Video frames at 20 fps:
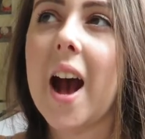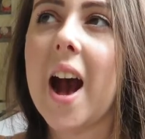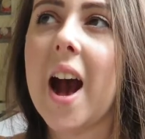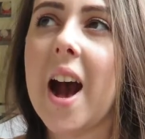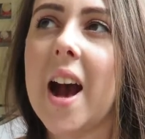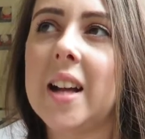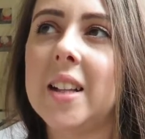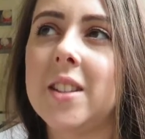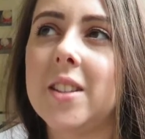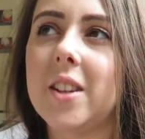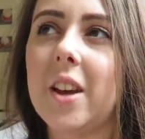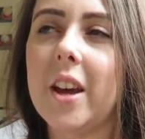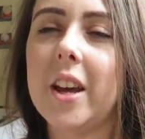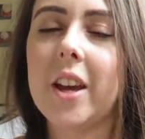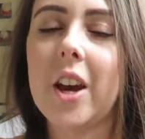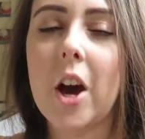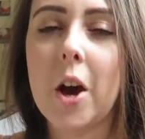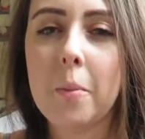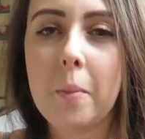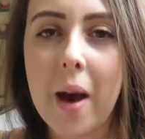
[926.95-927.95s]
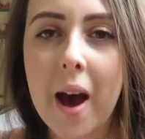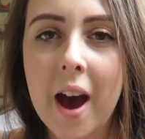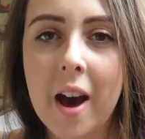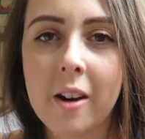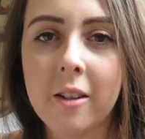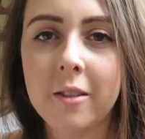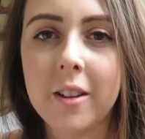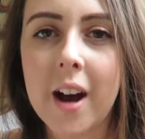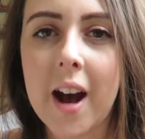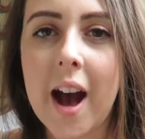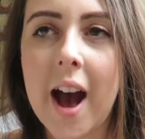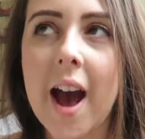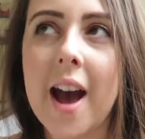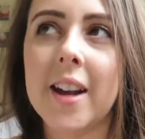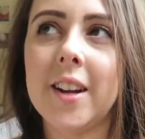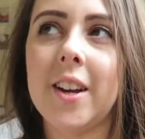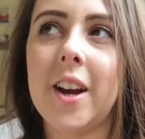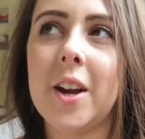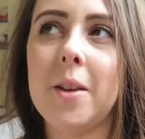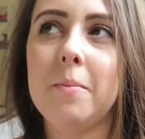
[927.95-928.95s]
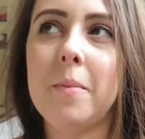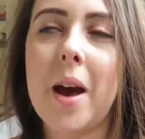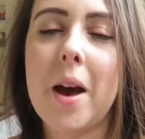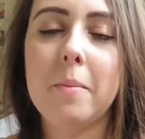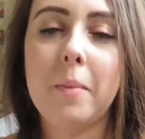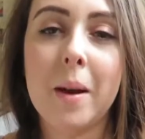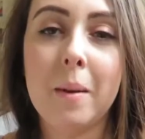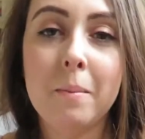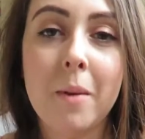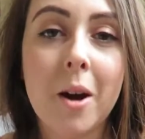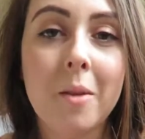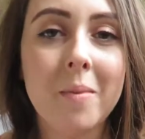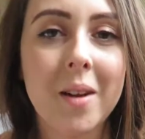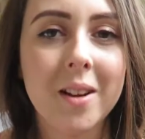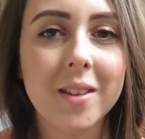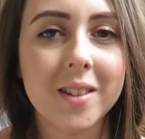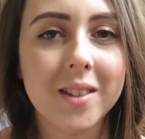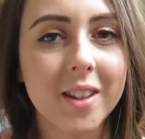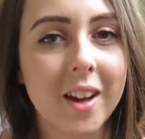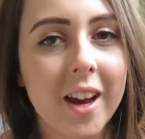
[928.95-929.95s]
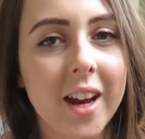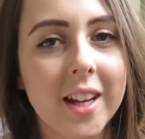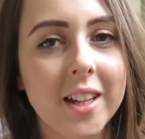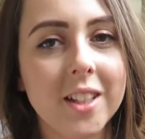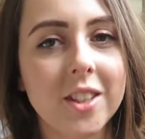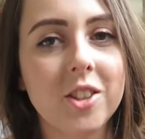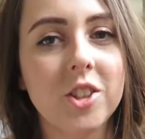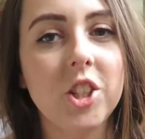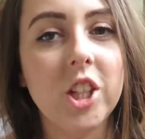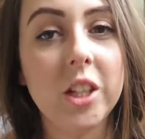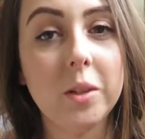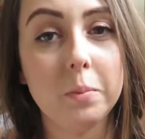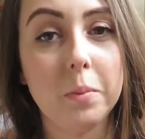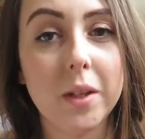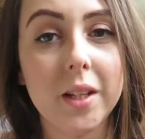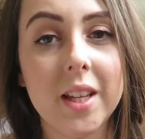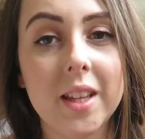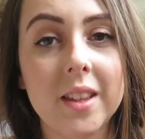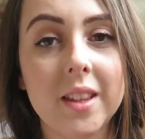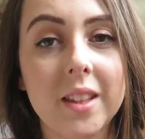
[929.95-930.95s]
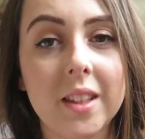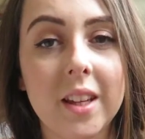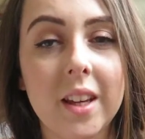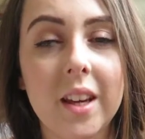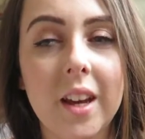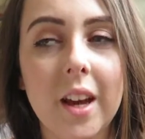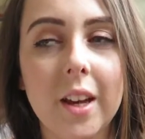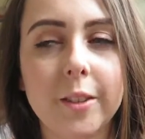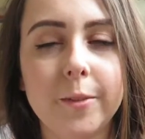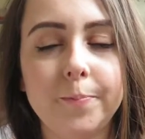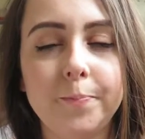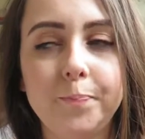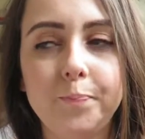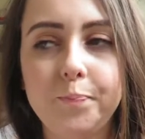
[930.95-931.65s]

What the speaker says: and I come out and I met my mum outside, and she'd been in the